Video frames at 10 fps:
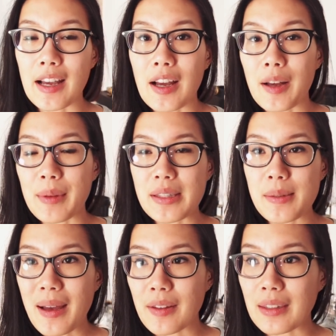Um, it's
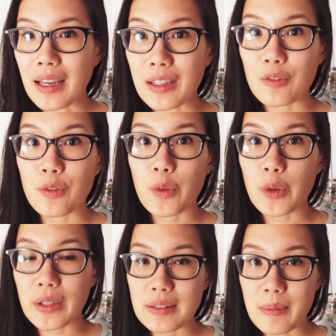about
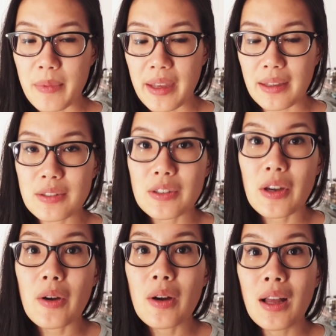9.40 something.
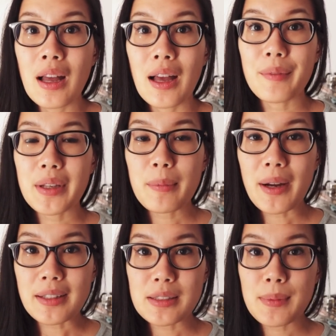So I'm going to
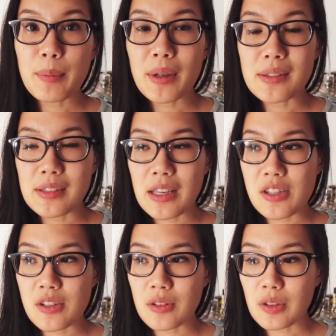practice my
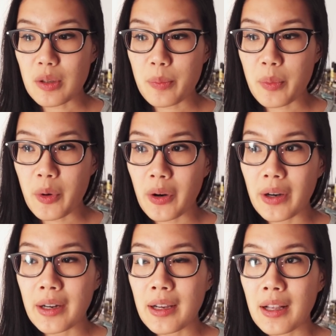presentation a little
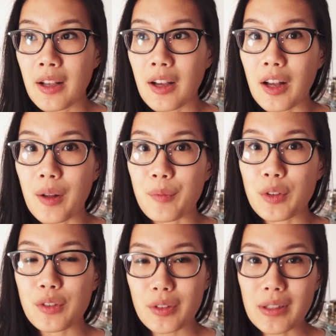more. Um,
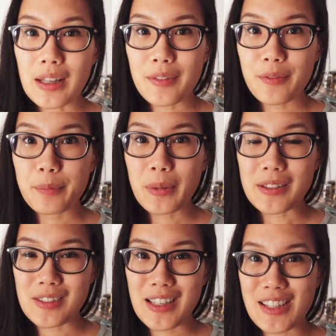you do a lot of
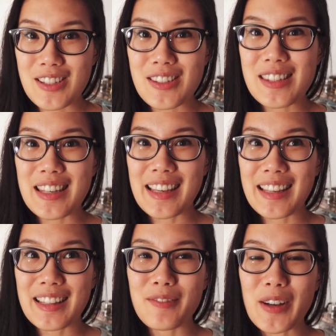presentations
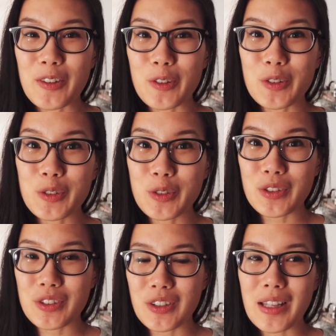in medical school.
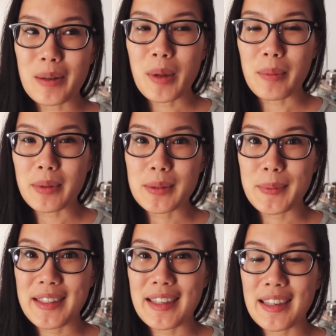You do a lot of public
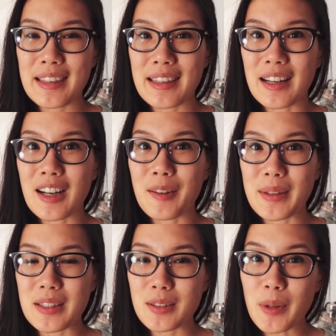speaking um,
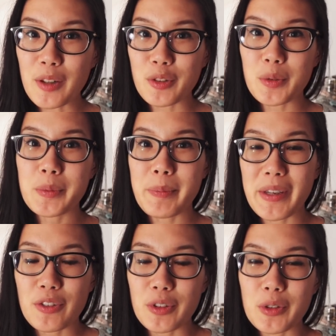in small groups,
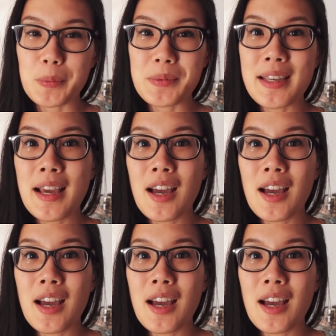big groups.